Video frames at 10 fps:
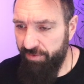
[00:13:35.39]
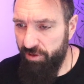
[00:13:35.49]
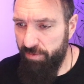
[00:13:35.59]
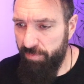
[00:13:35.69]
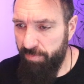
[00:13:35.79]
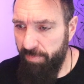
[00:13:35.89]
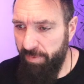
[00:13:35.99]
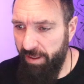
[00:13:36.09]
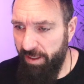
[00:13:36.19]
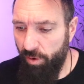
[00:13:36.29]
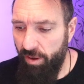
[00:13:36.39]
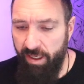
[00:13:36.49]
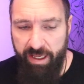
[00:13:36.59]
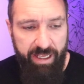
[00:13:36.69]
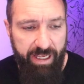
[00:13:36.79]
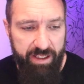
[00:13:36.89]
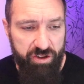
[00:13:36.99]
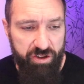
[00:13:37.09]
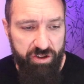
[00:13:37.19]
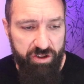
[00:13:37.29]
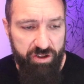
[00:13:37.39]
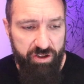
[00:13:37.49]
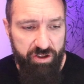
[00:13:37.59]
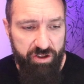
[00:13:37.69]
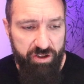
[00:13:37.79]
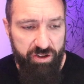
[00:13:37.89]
just make sure it's all good.